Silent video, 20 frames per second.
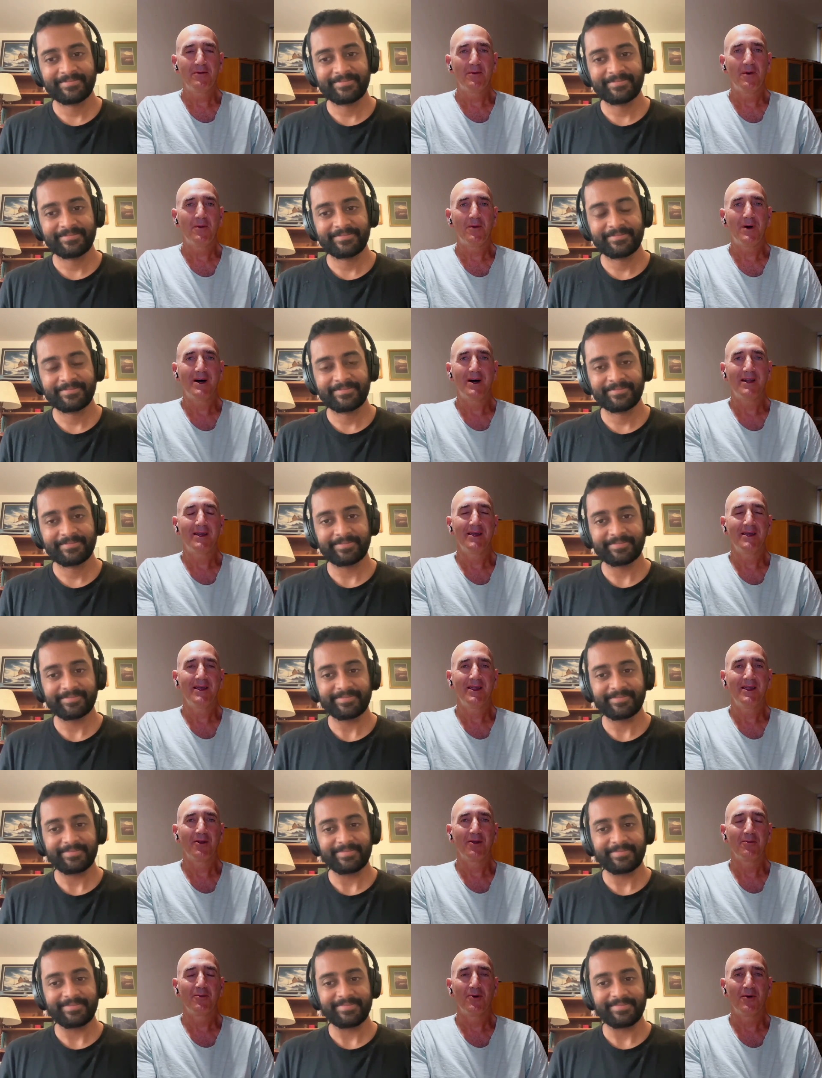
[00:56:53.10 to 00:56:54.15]
Speaker 1: want to hear
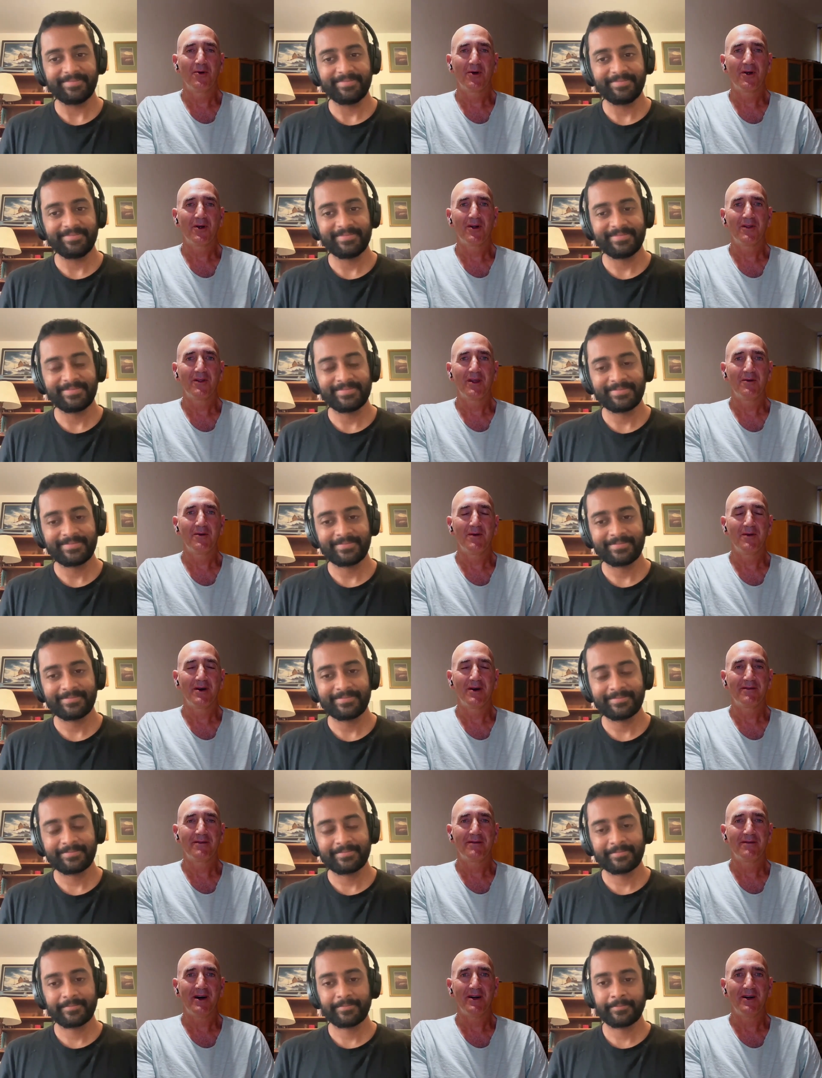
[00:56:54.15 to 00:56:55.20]
more. They will want to
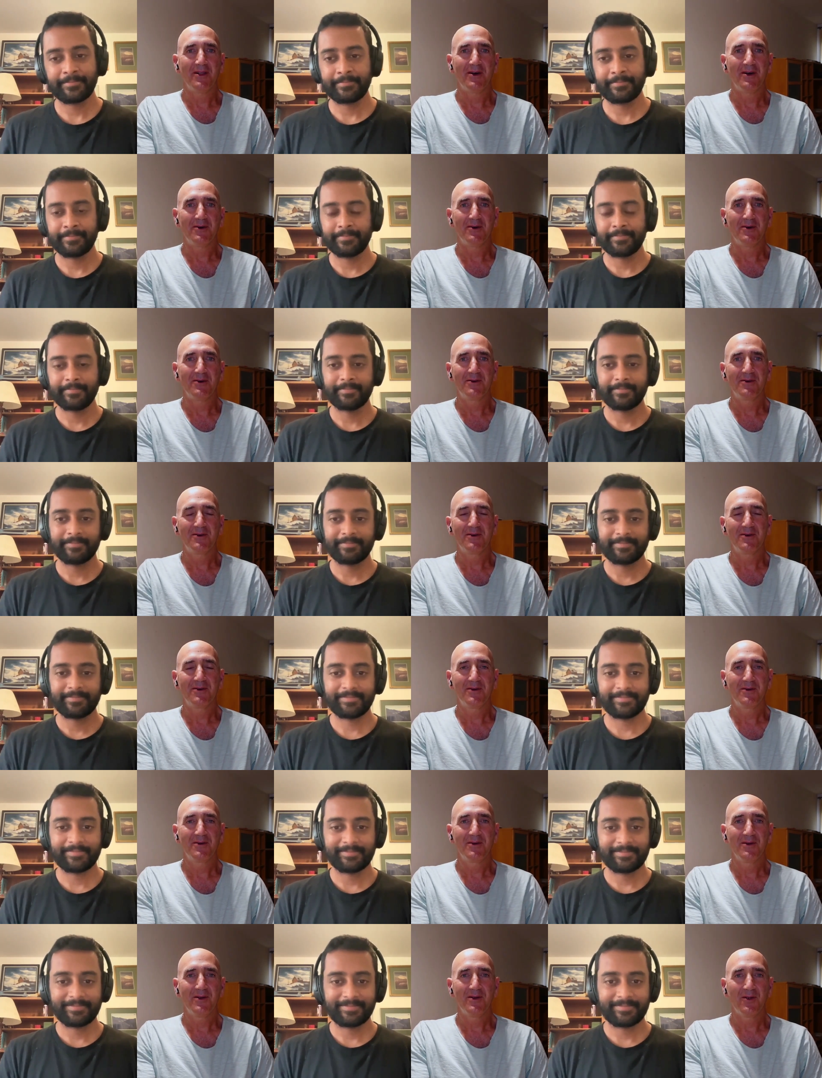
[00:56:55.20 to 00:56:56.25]
follow
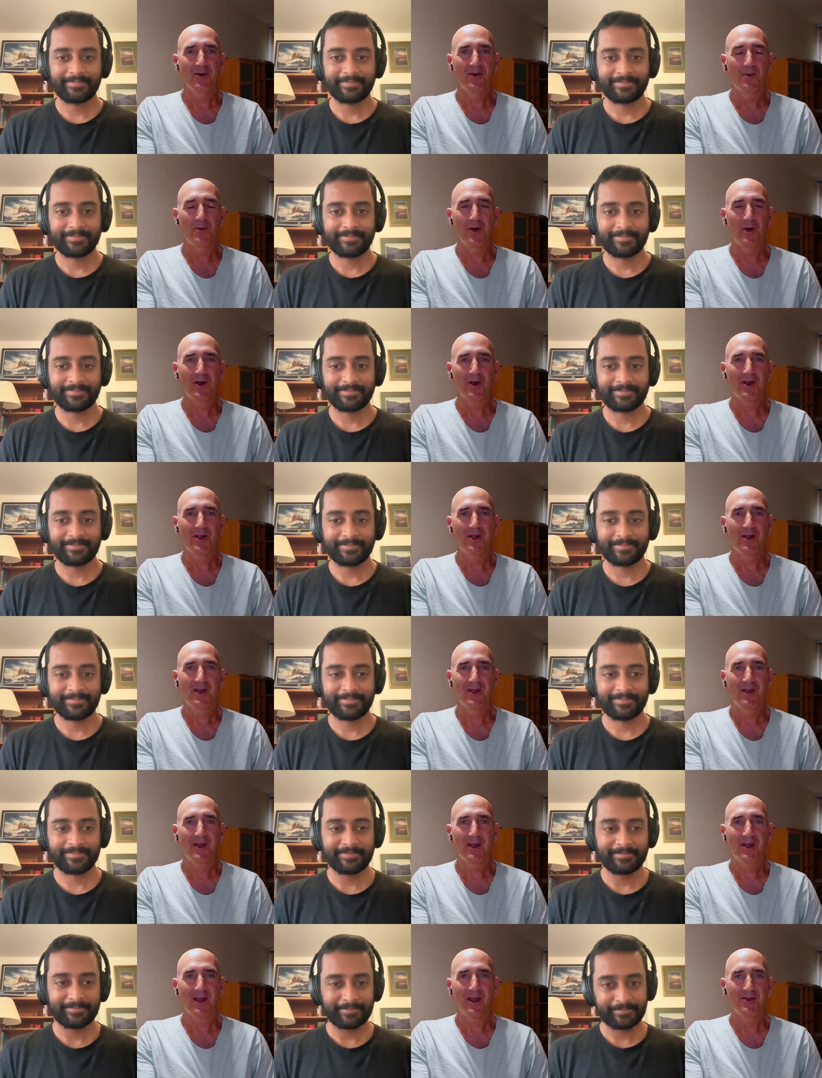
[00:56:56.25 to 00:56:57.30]
your work
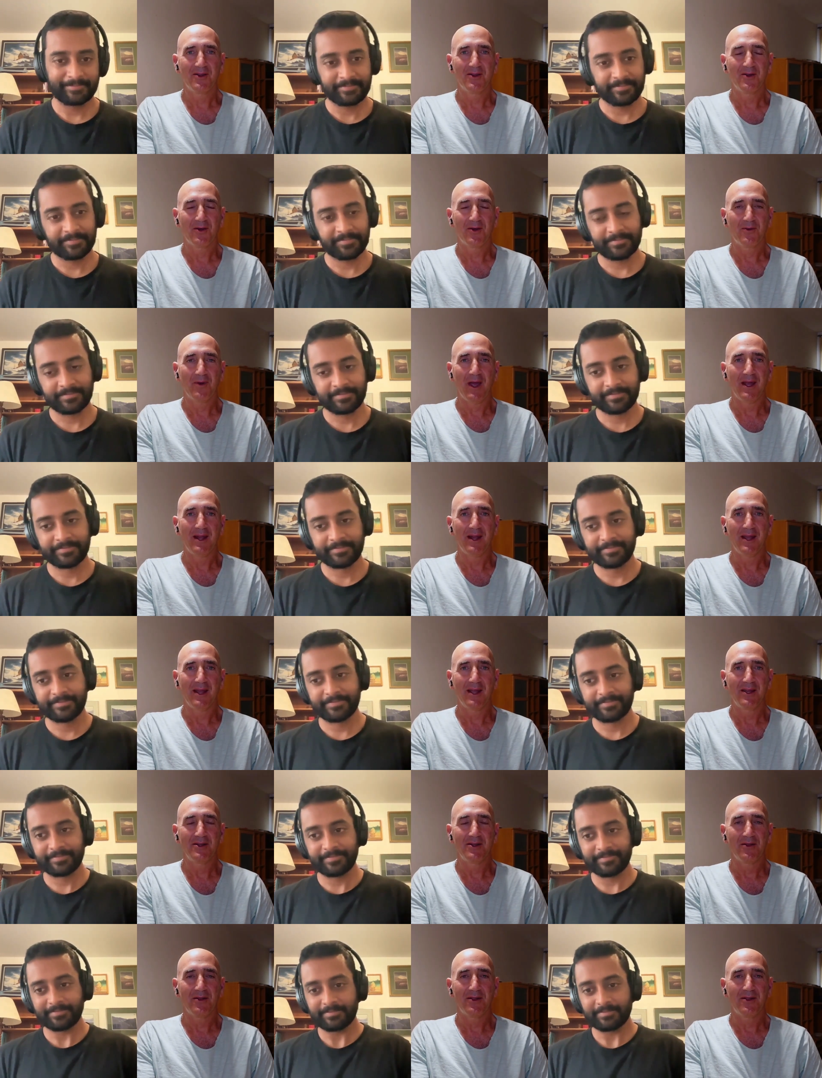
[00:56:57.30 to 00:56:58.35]
and your writing and
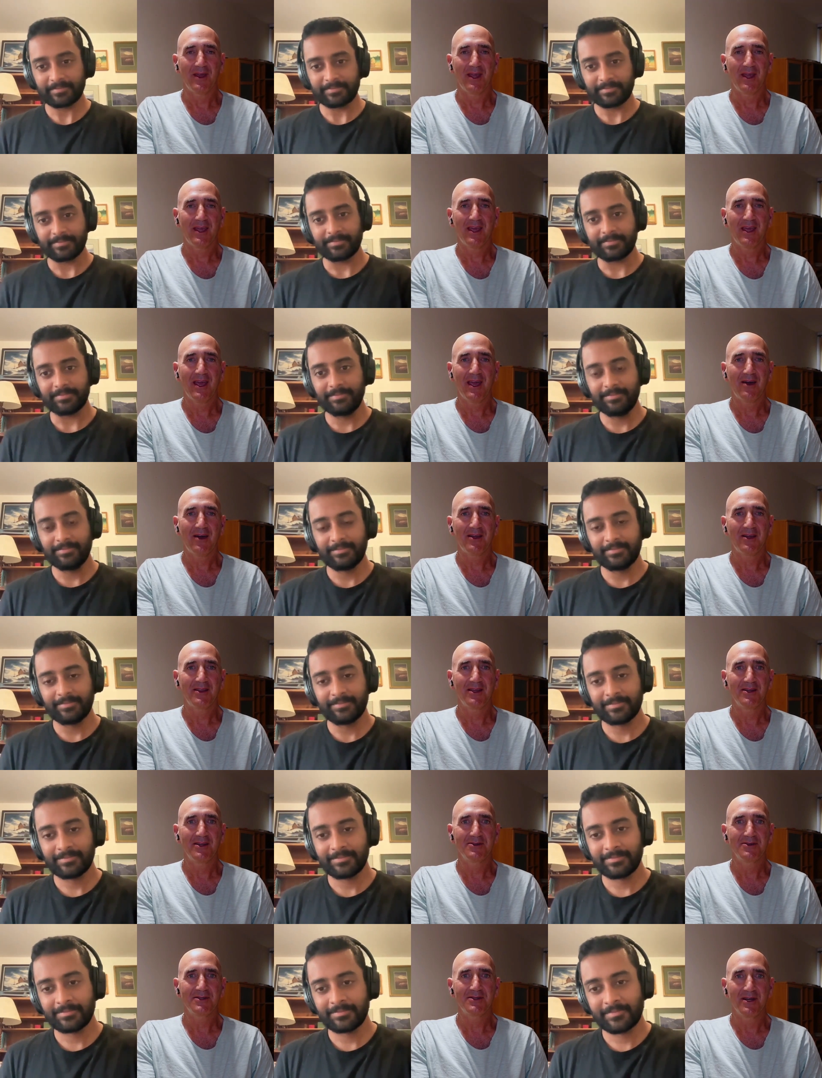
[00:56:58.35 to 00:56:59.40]
your thinking. How can they
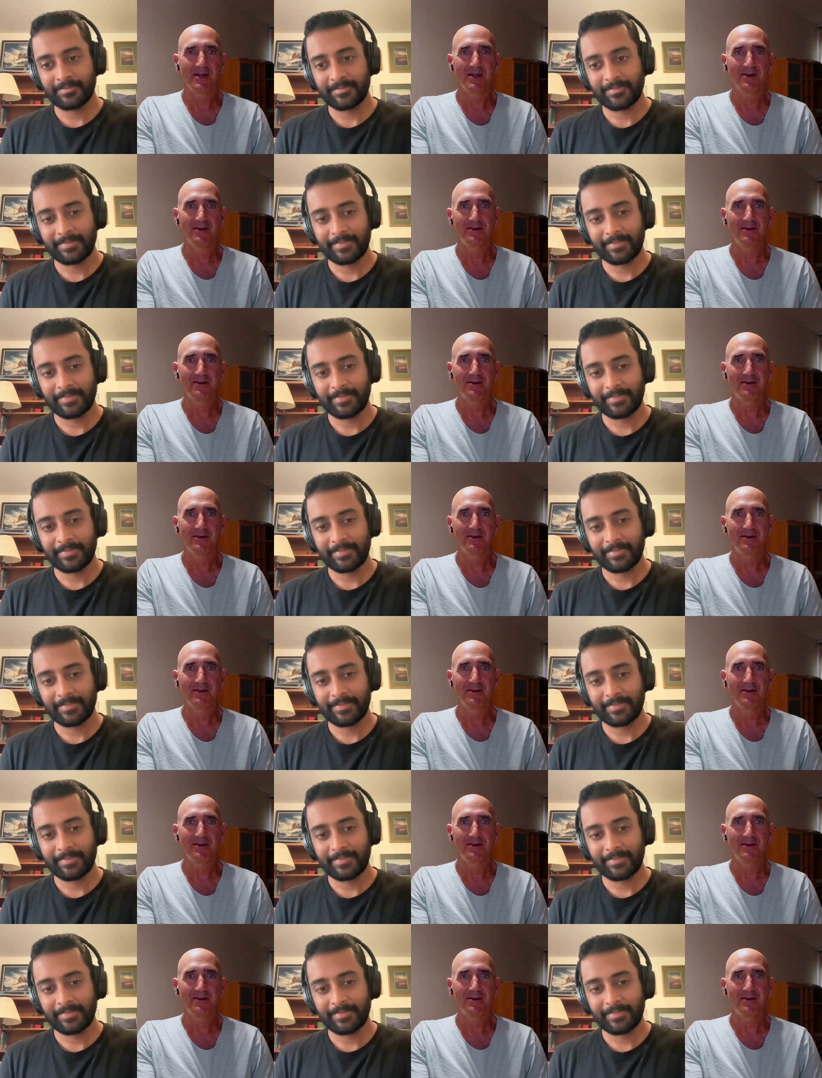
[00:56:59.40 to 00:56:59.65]
do so?